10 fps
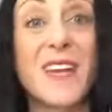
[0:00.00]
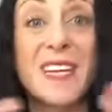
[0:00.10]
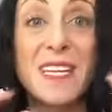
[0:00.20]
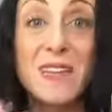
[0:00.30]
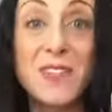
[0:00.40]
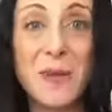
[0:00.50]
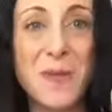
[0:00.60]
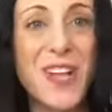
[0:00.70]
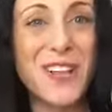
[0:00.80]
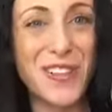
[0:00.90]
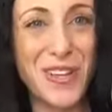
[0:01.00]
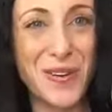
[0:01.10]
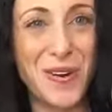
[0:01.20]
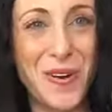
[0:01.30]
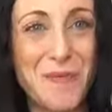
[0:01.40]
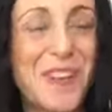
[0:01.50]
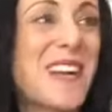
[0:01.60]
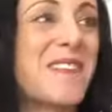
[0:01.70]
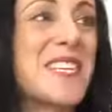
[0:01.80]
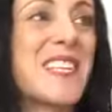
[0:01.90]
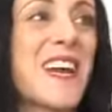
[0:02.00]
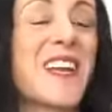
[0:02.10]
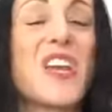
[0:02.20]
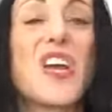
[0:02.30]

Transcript: and it gives them little homework every day.